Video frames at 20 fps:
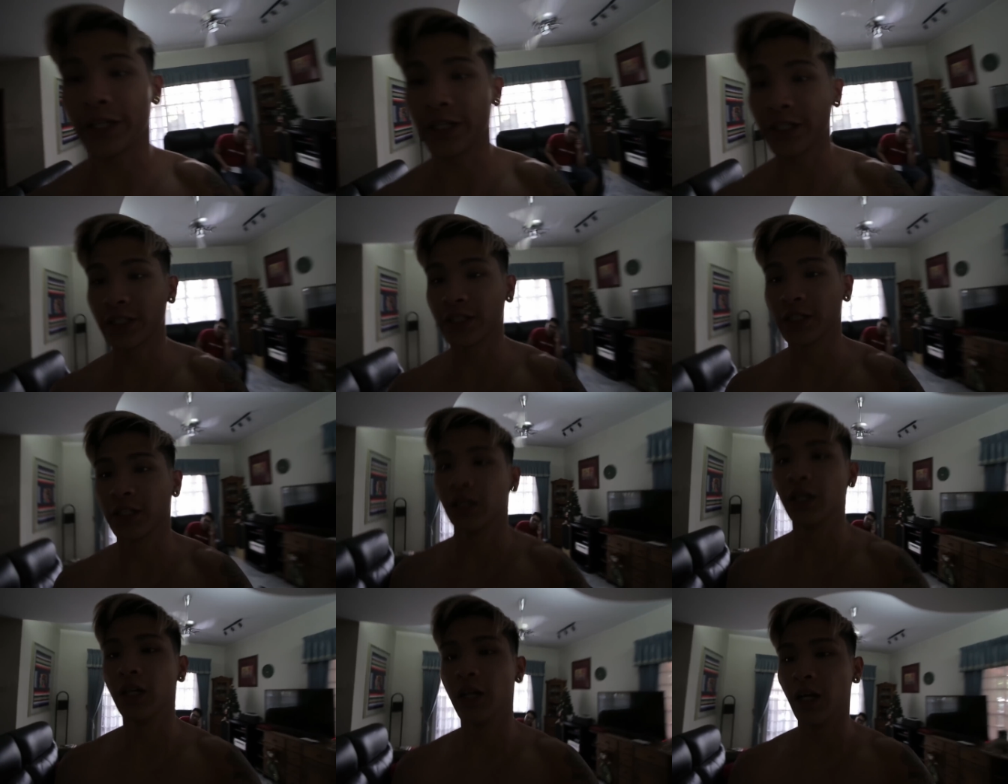
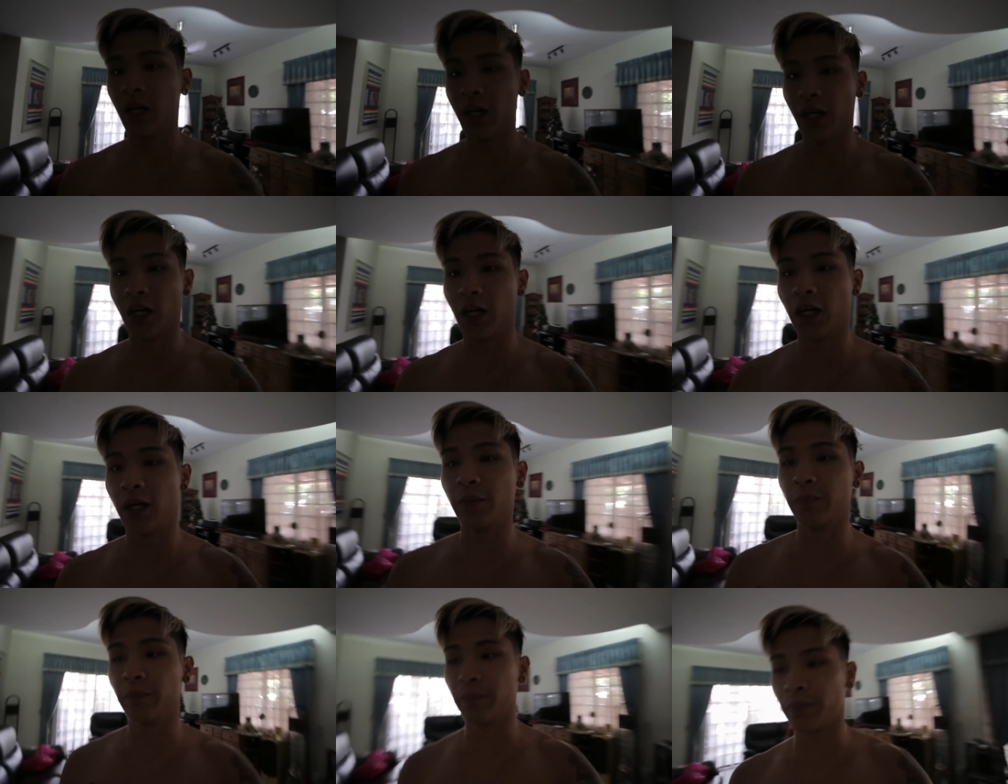this,
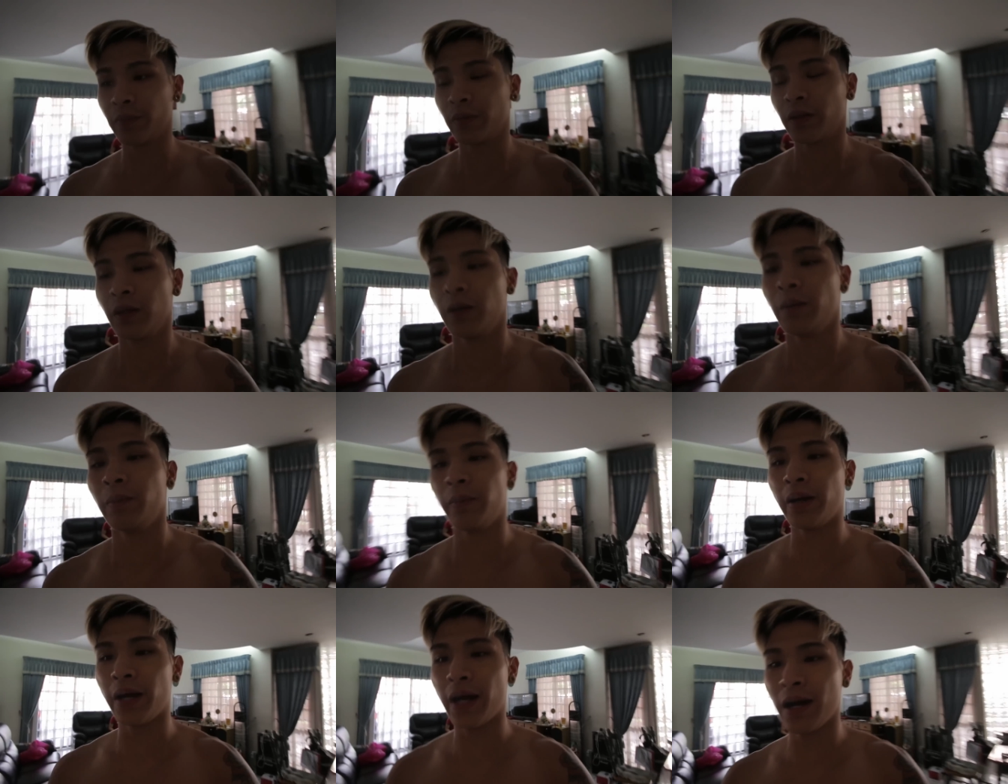um,
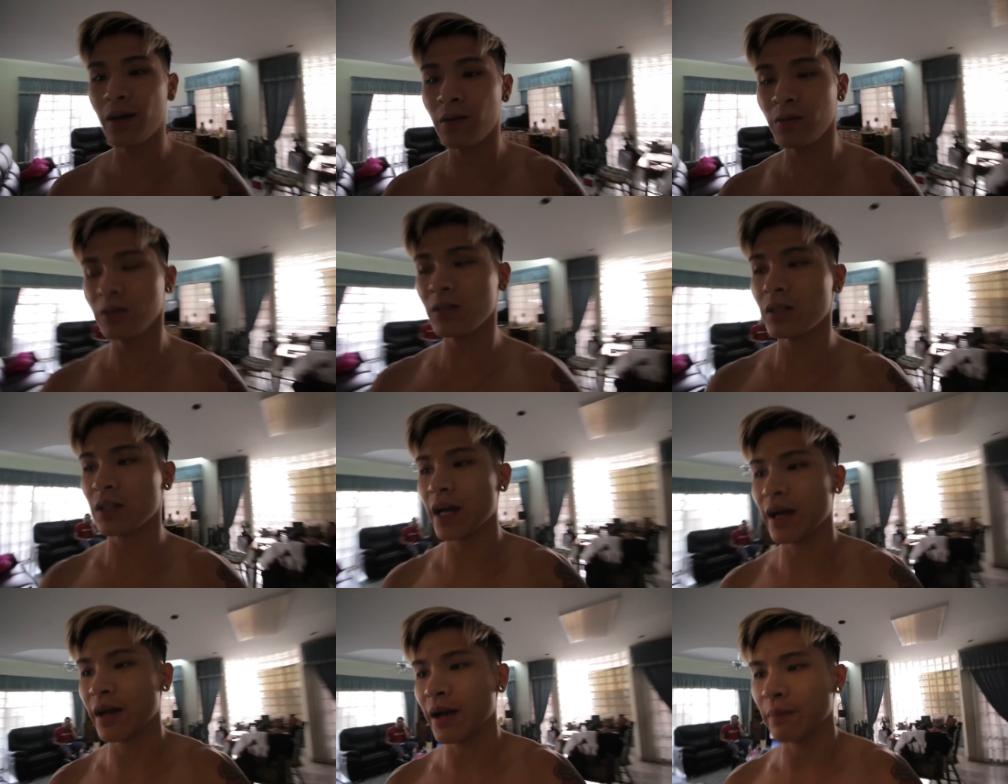my
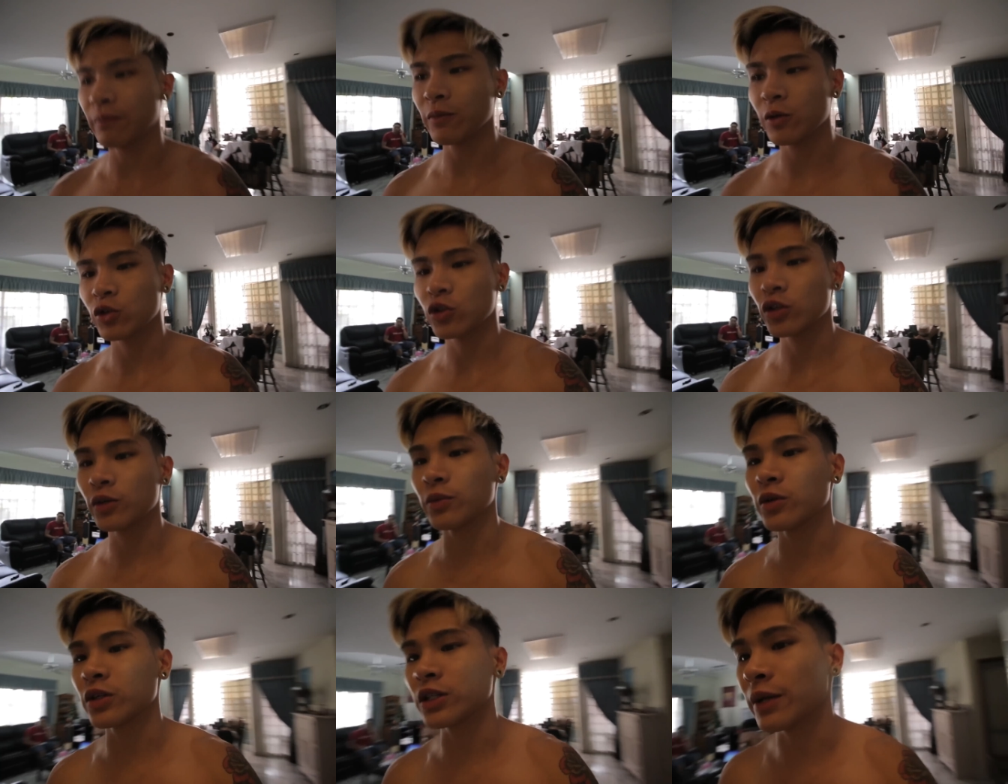house, I, am not
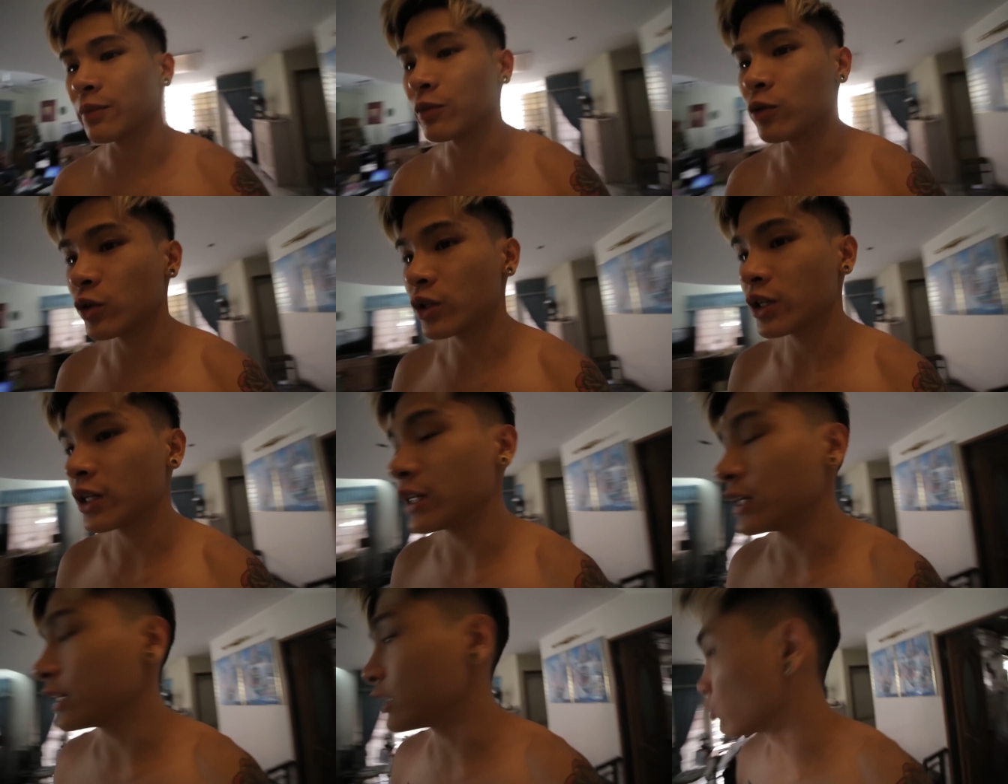sure because I'm
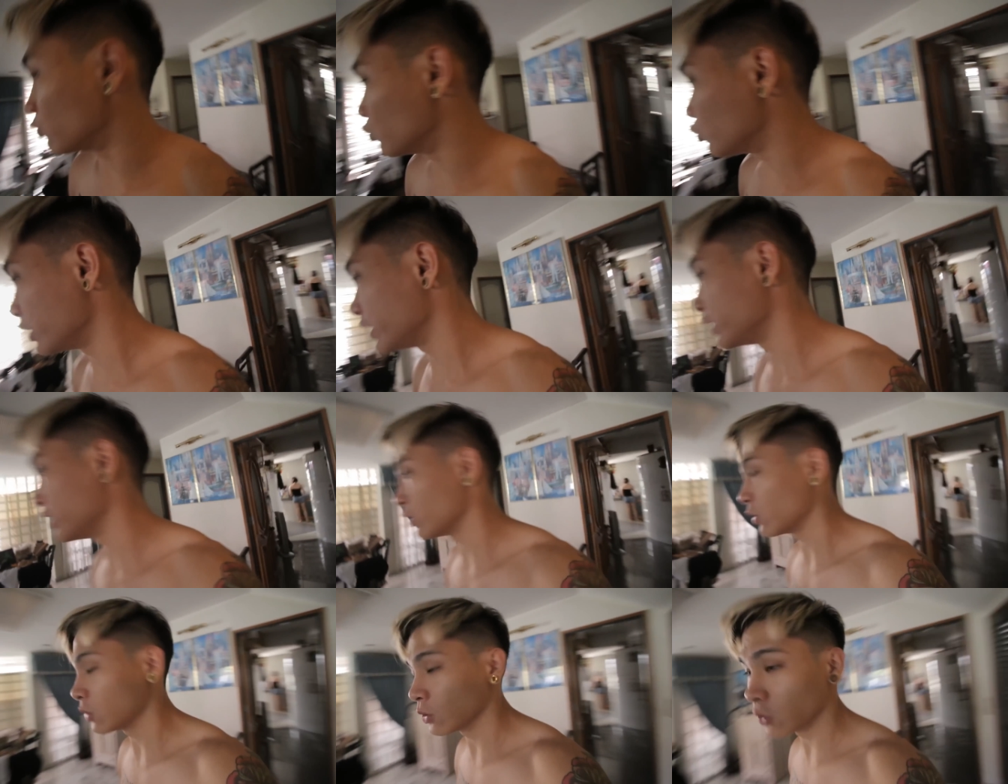using this really